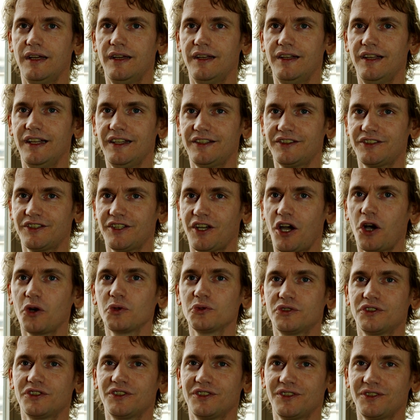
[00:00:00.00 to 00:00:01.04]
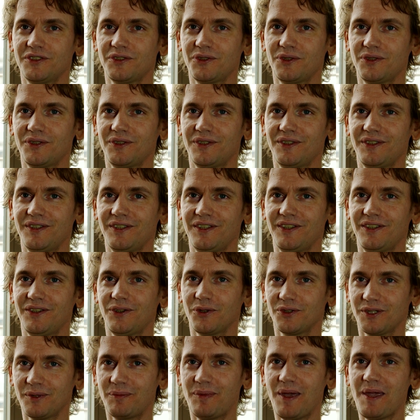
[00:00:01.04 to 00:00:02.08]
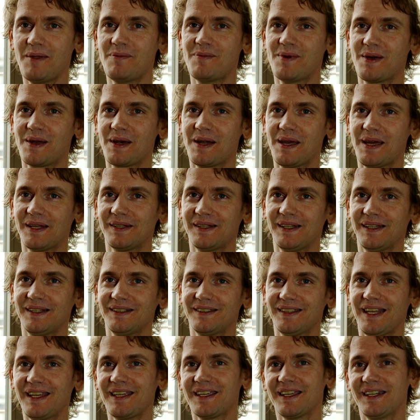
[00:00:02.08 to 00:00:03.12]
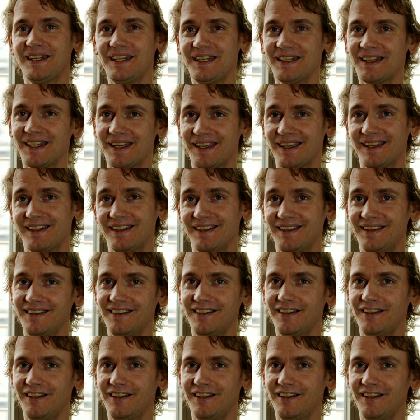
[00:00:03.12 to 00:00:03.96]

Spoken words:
let out on the paper and then taken in again,